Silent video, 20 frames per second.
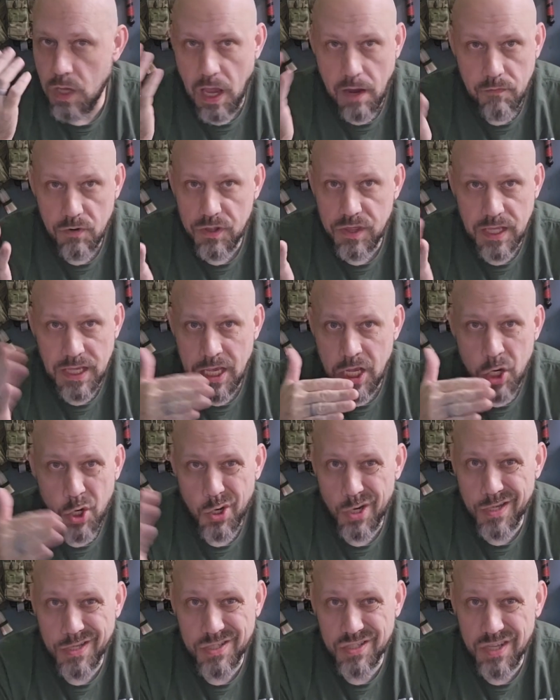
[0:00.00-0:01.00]
Everything
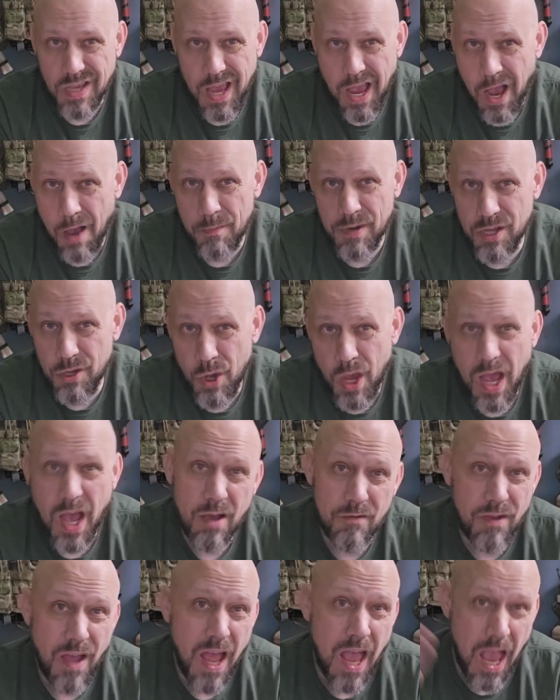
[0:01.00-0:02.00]
here is how many you
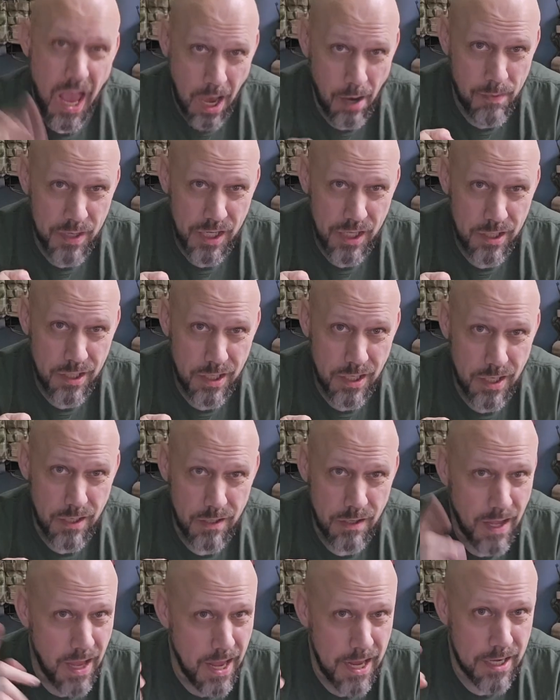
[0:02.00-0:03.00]
have, how many you
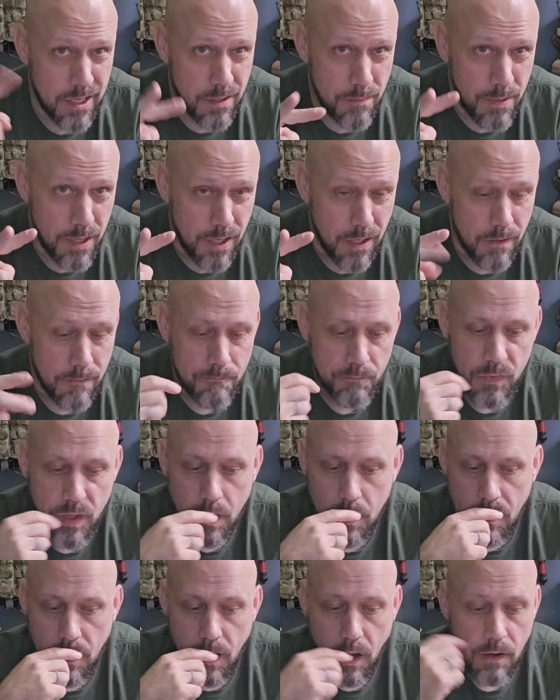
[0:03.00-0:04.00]
need, A and a B.
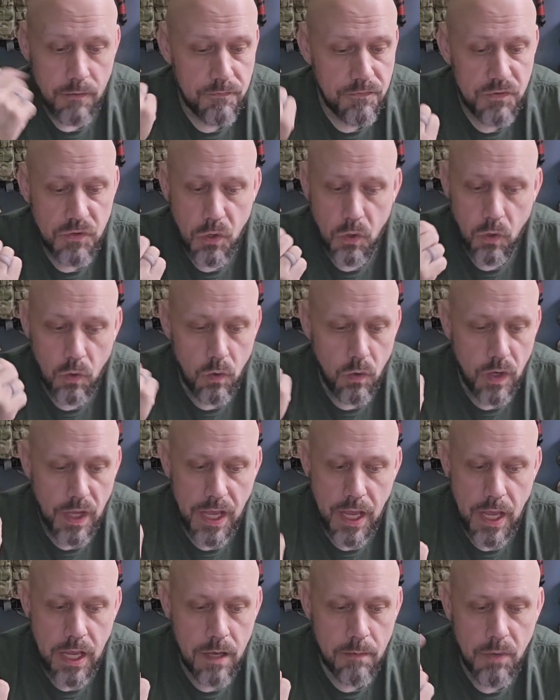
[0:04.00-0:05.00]
Fuel,
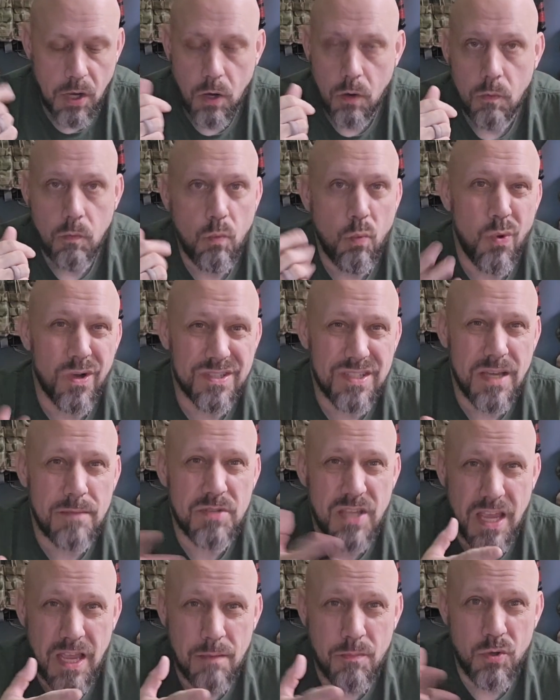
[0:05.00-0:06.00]
ammo, what
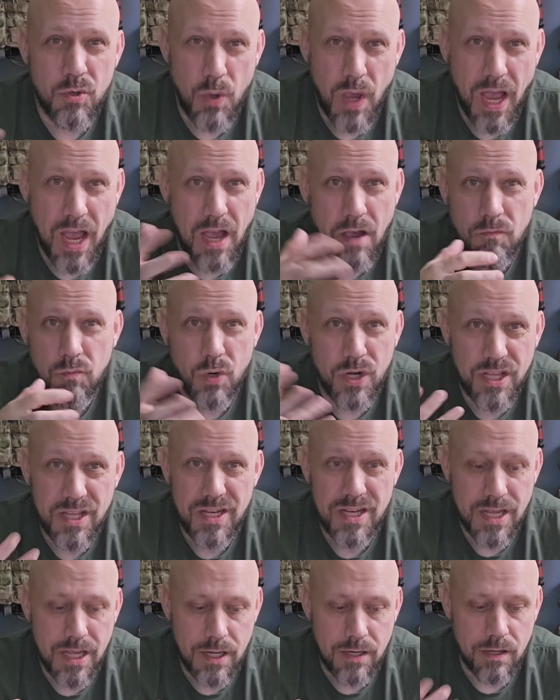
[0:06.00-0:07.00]
types of ammo you have, what do
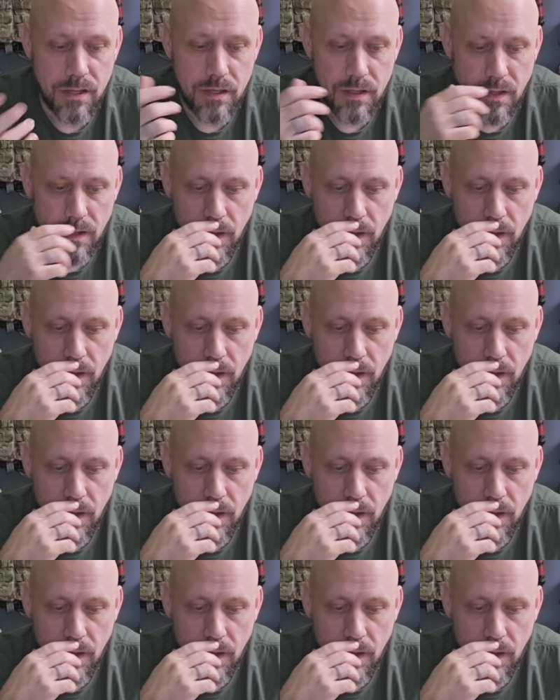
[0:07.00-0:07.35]
you need.